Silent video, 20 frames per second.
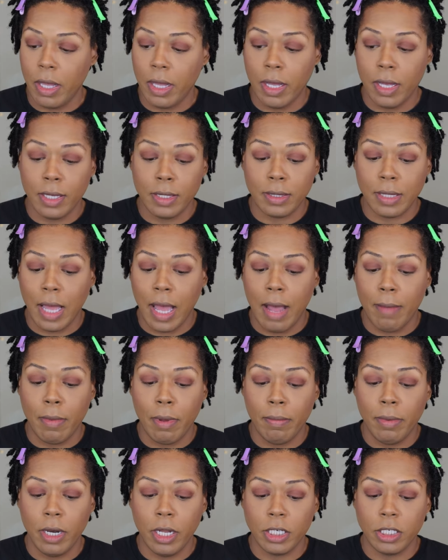because I'm
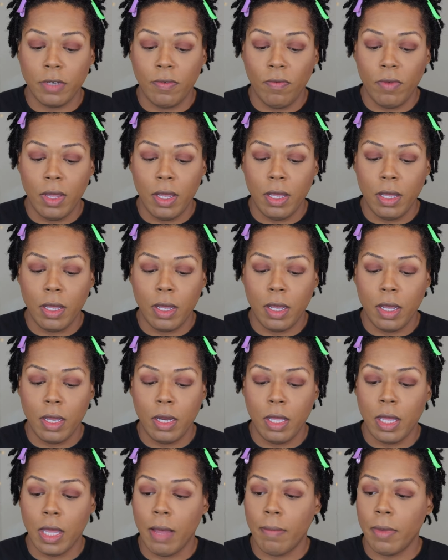a blush fiend,
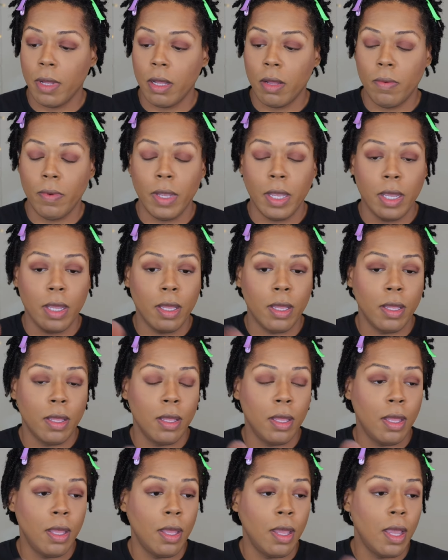honey, I'm gonna go in
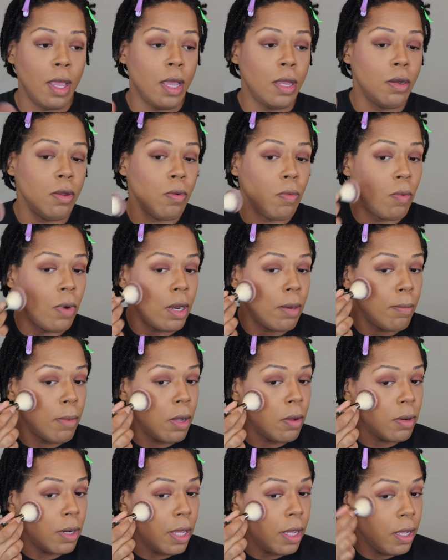and do one
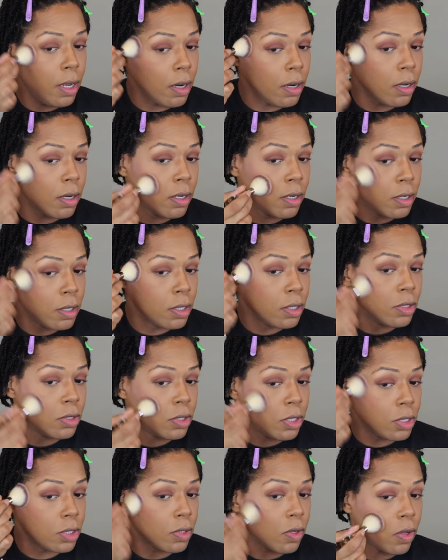more layer
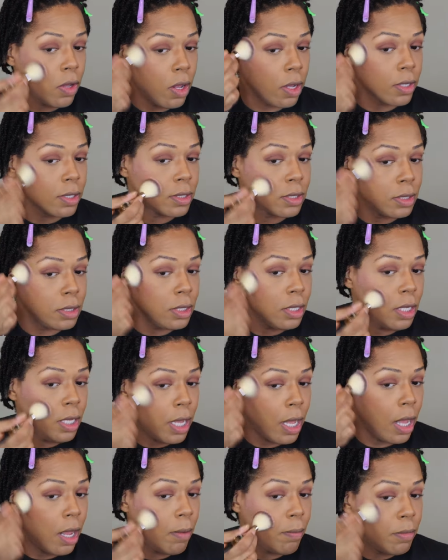just so y'all can see
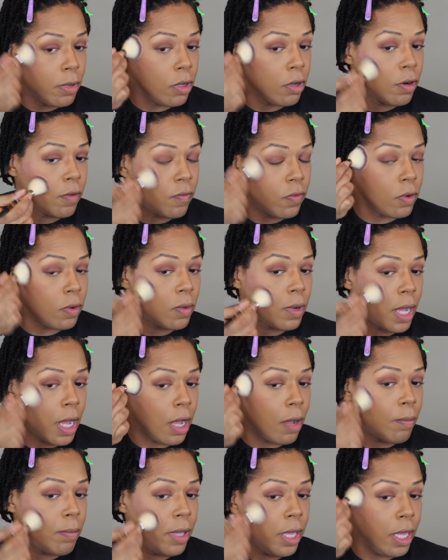how beautiful,
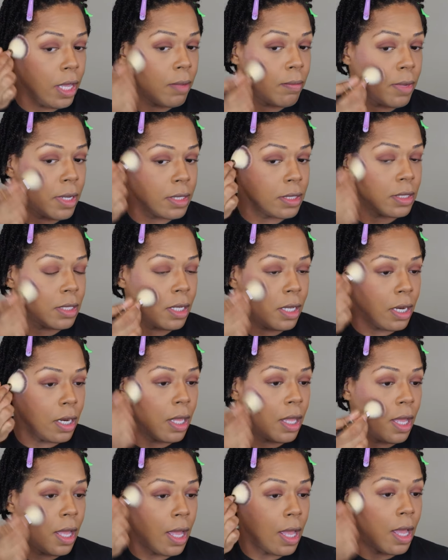how pigmented,
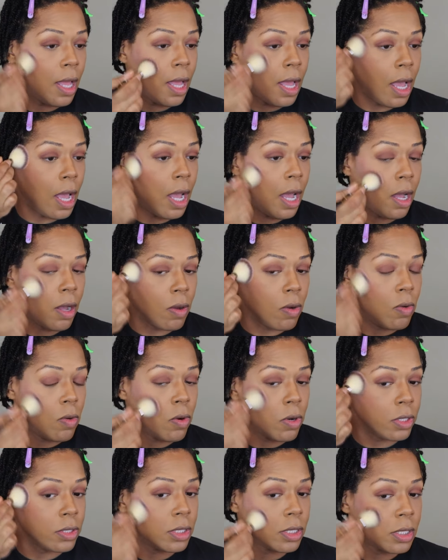how
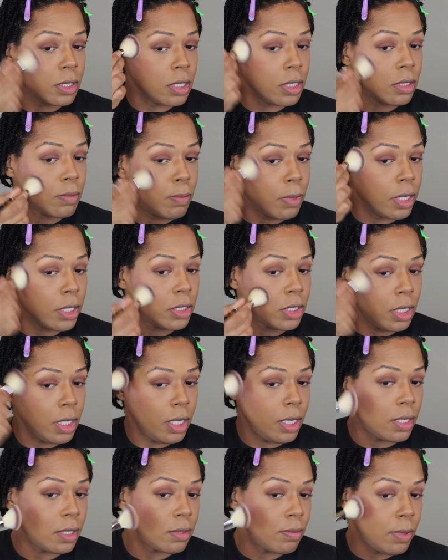gorgeous this blush
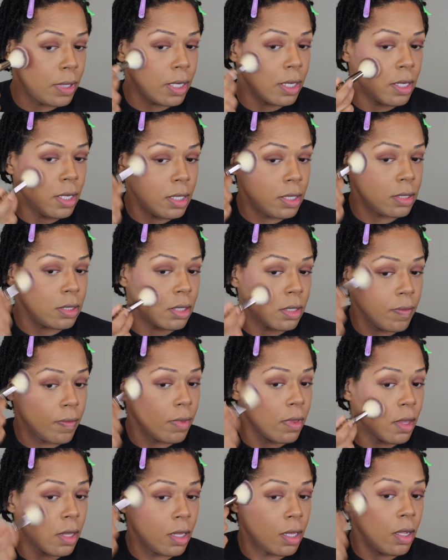is because
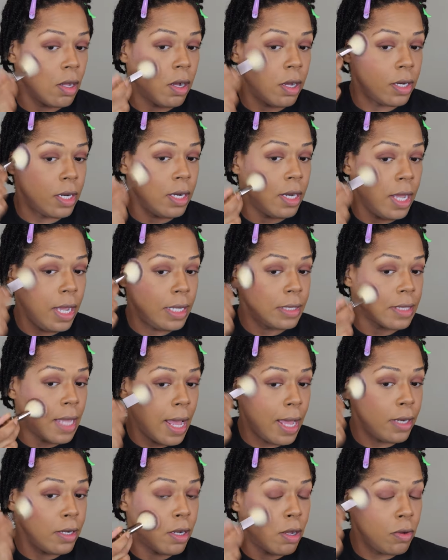on the days
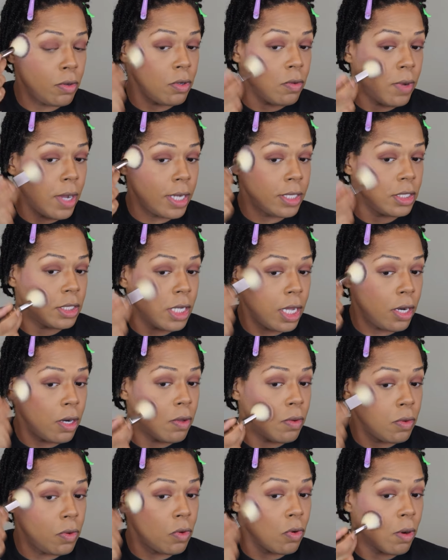I don't do
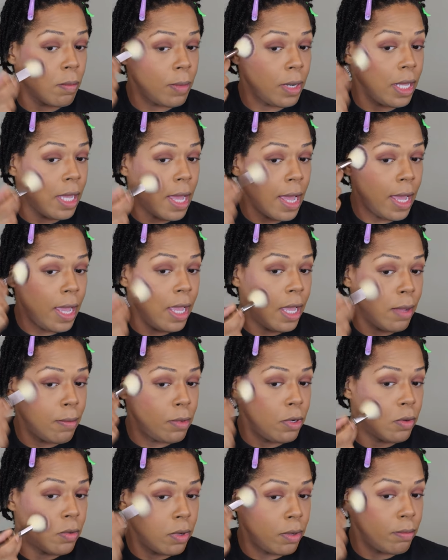eyeshadow, normally I
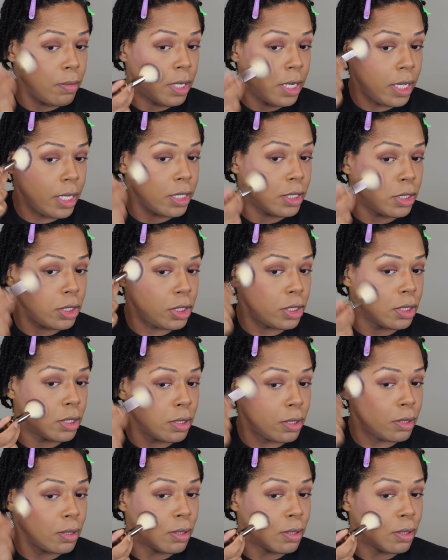am doing blush.